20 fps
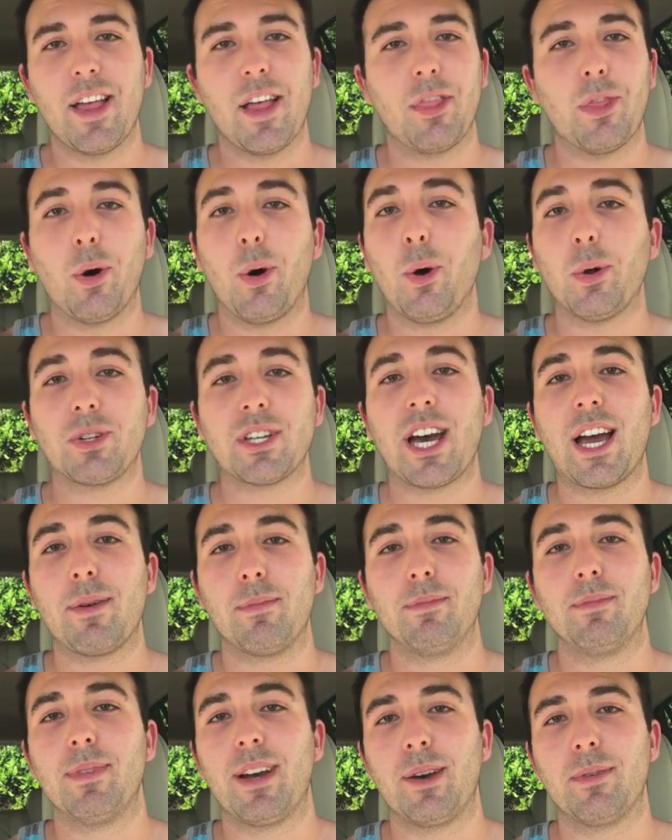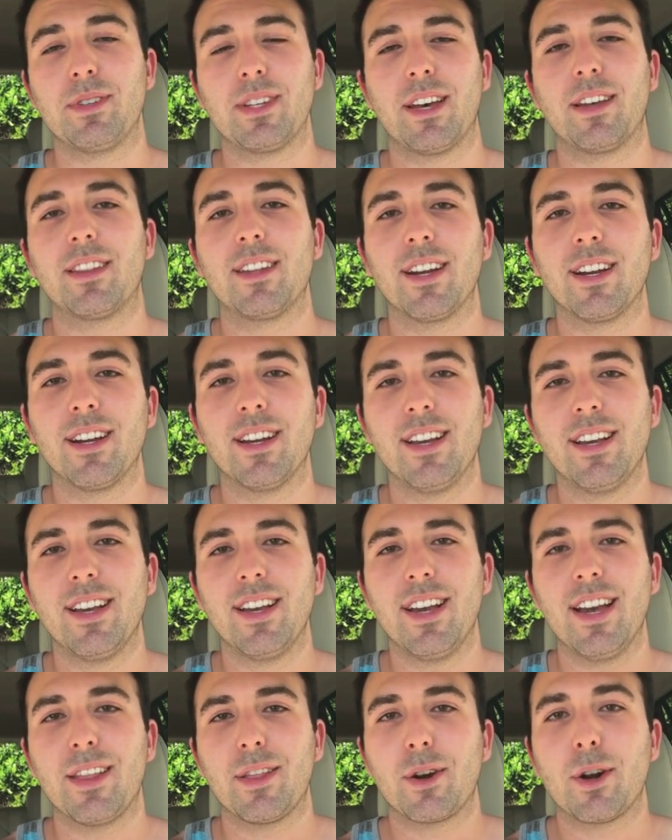the whole time I was out there.
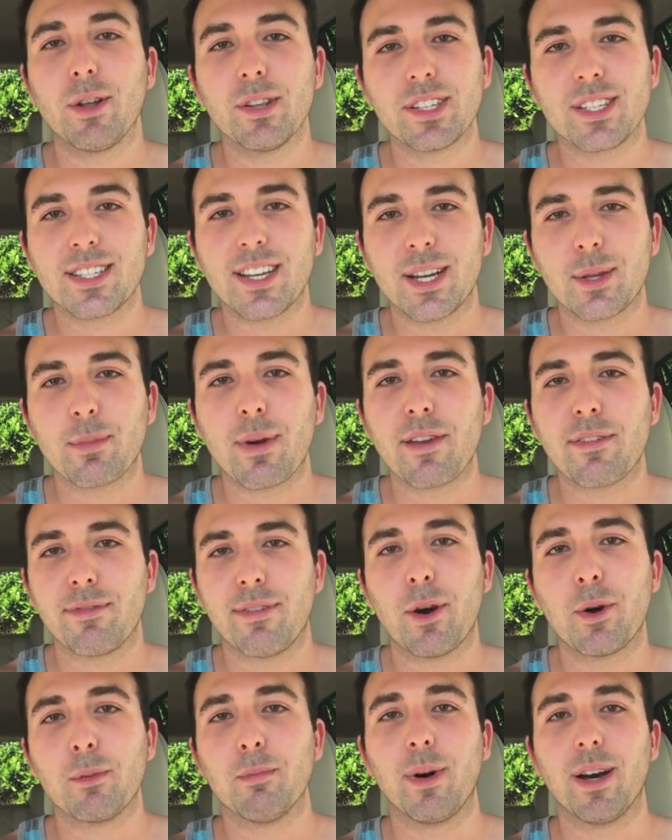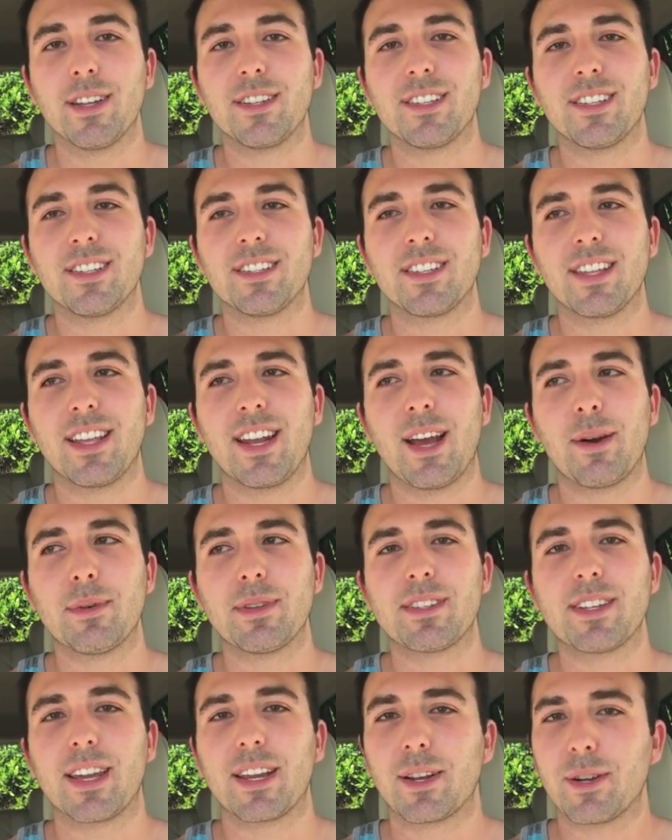And then all of a sudden my phone buzzes, and I
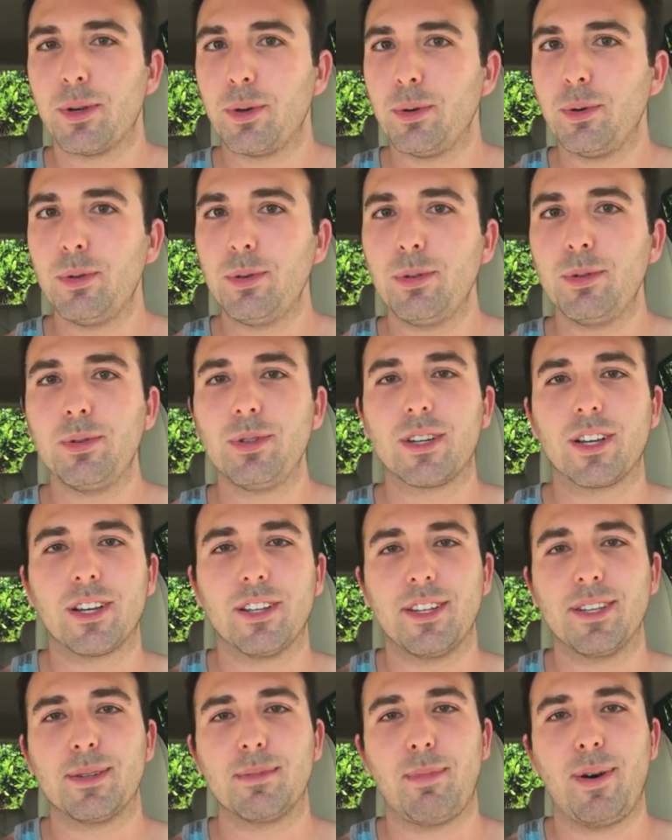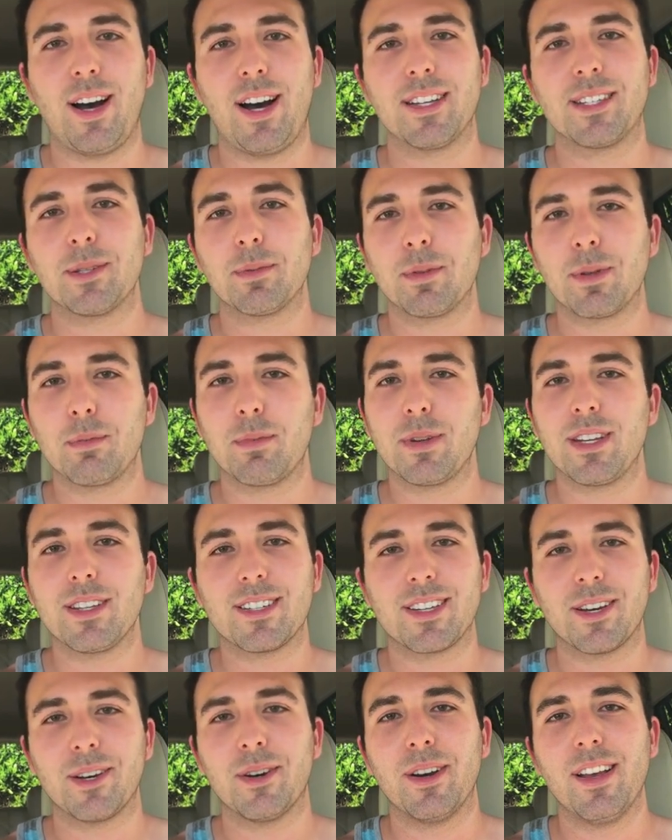was like, who could this possibly be?
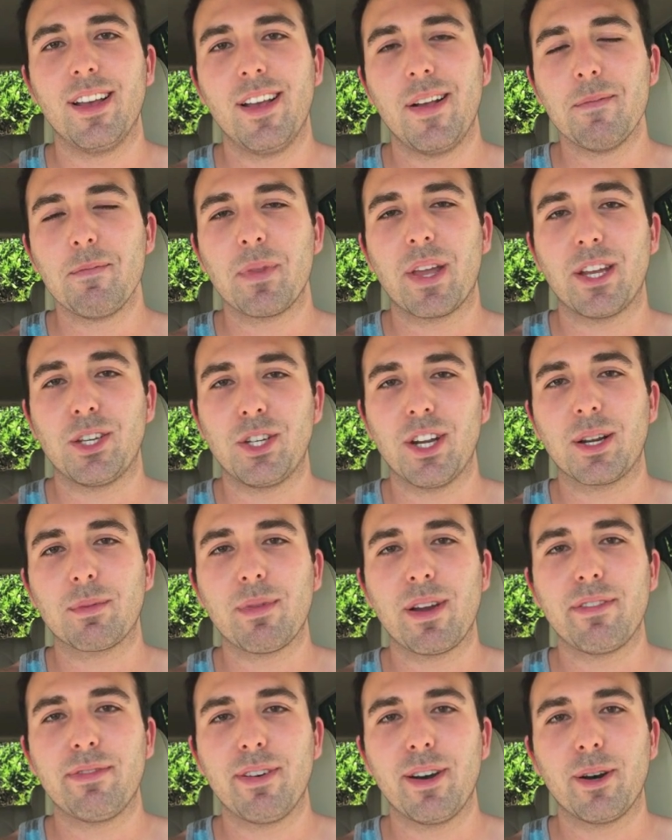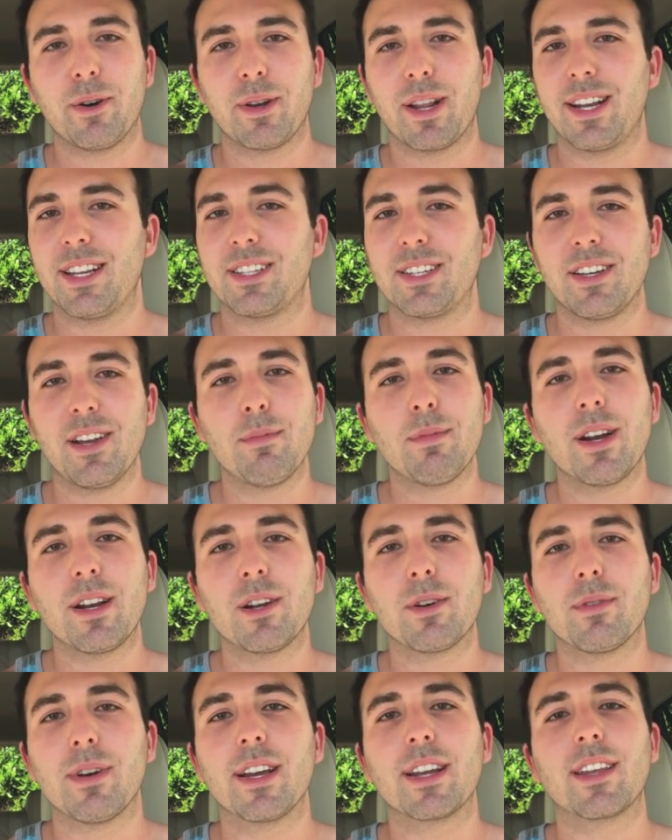So I checked my phone, and it's a number I
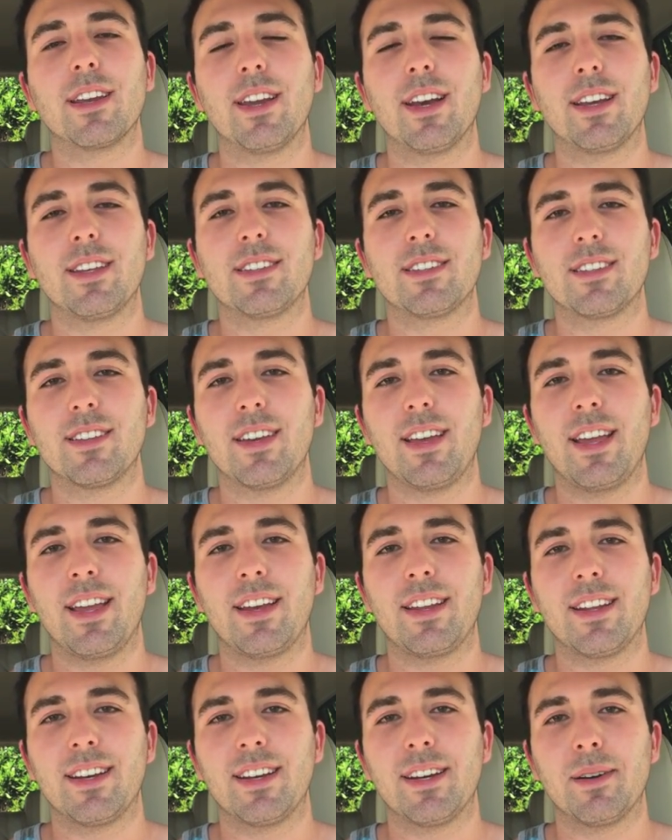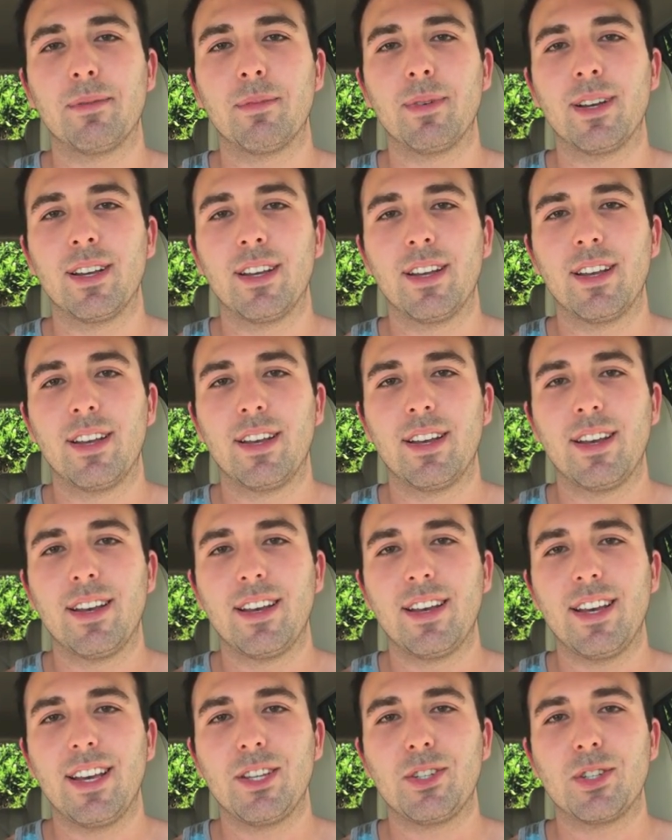don't recognize. And
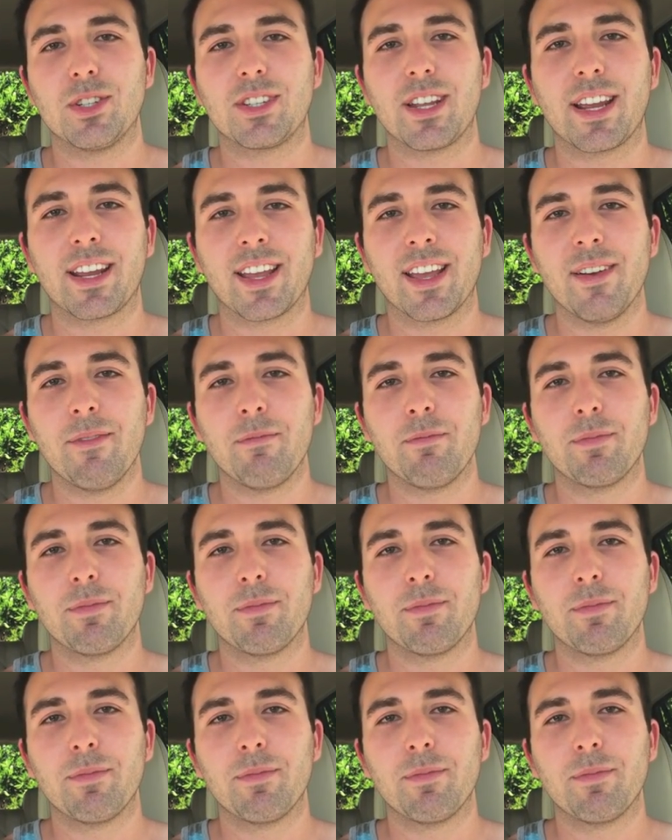it's just like,